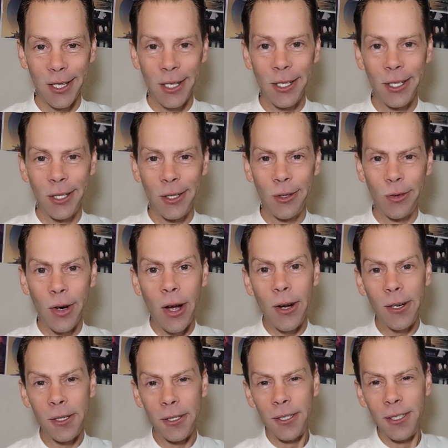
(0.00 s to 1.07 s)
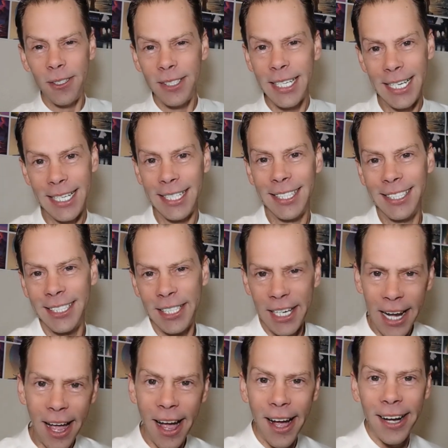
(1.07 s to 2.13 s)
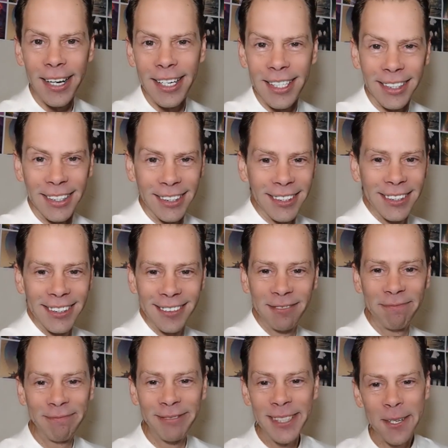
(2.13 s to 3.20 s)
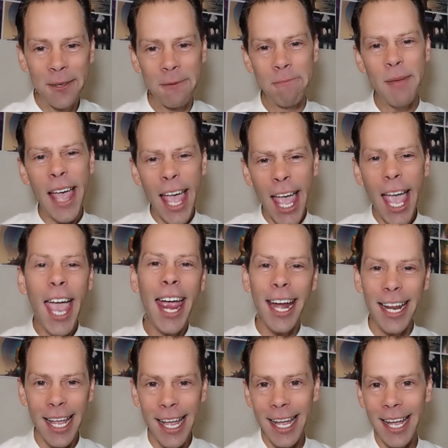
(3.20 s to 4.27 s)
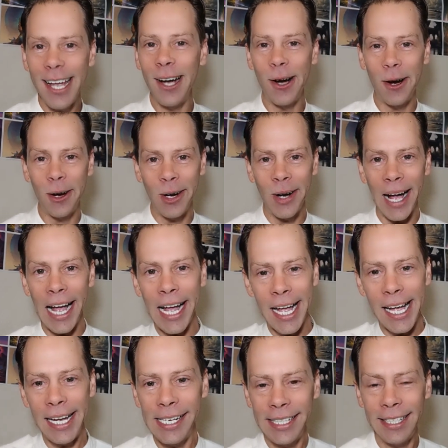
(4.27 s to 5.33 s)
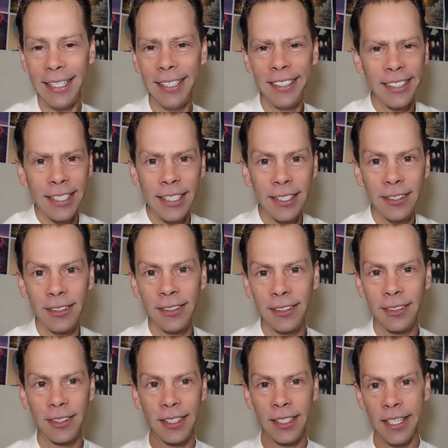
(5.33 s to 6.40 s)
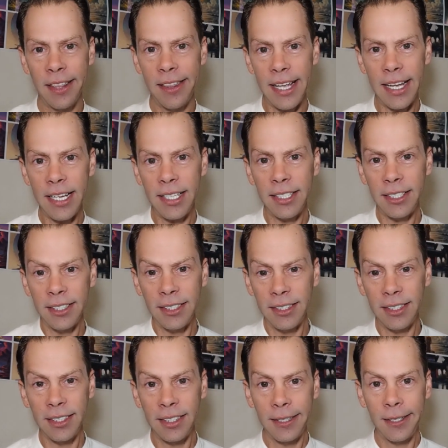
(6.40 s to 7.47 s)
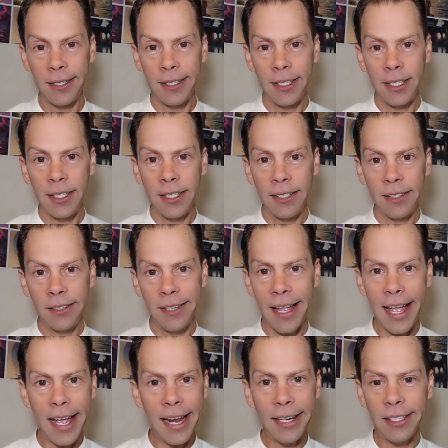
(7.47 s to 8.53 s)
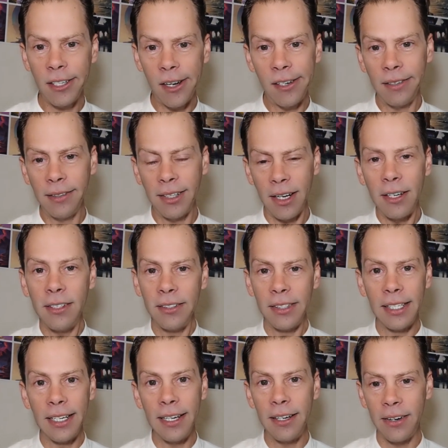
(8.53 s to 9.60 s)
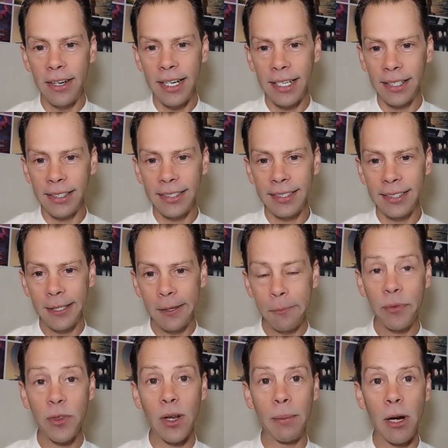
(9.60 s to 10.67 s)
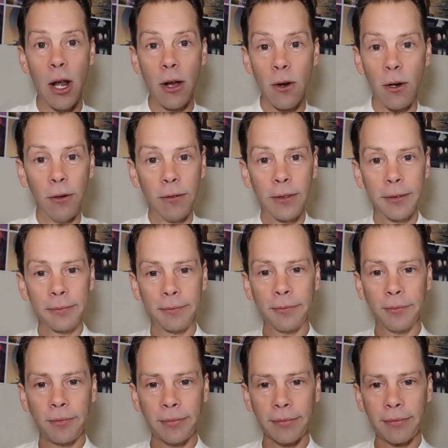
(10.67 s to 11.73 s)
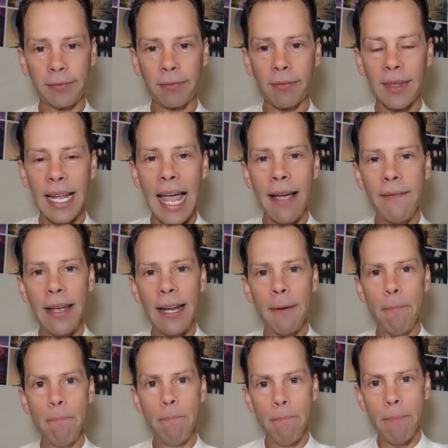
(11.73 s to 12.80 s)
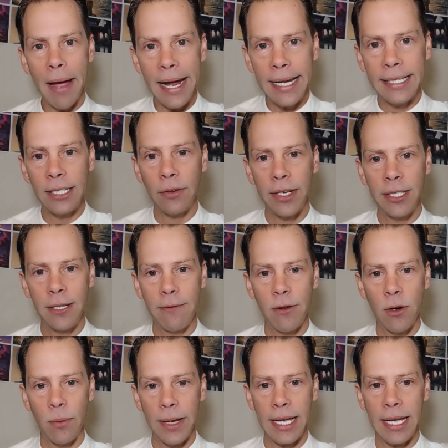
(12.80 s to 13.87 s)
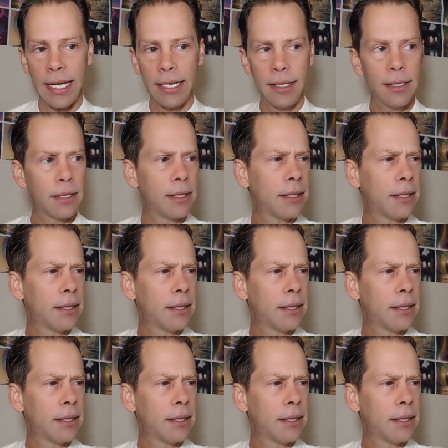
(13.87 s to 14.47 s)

The road is long, many winding things that don't know the lyrics. So I'm going to log off. Have an amazing rest of your weekend.